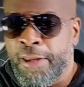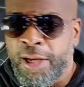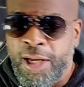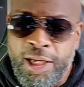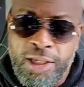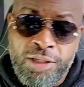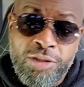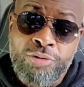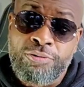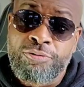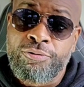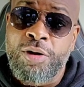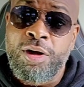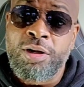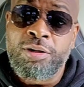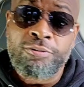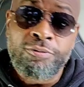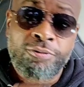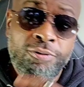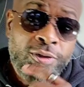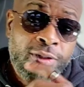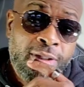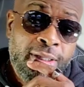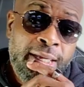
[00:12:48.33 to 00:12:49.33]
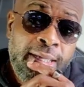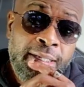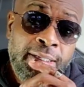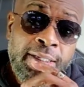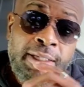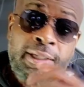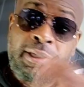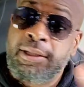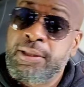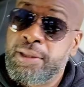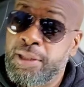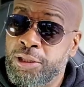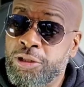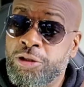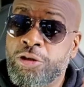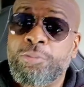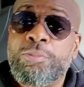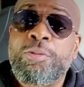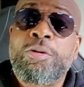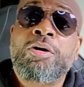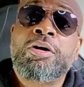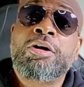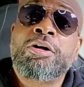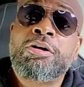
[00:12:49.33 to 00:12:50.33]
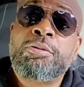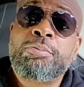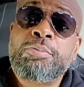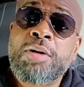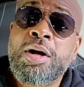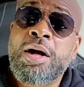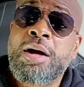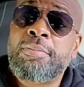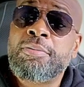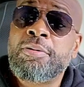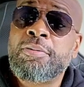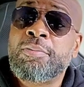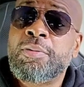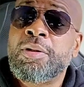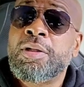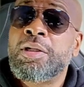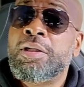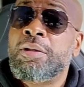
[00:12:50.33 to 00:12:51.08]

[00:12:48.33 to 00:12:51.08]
and you're falling for that, then you're part of the problem.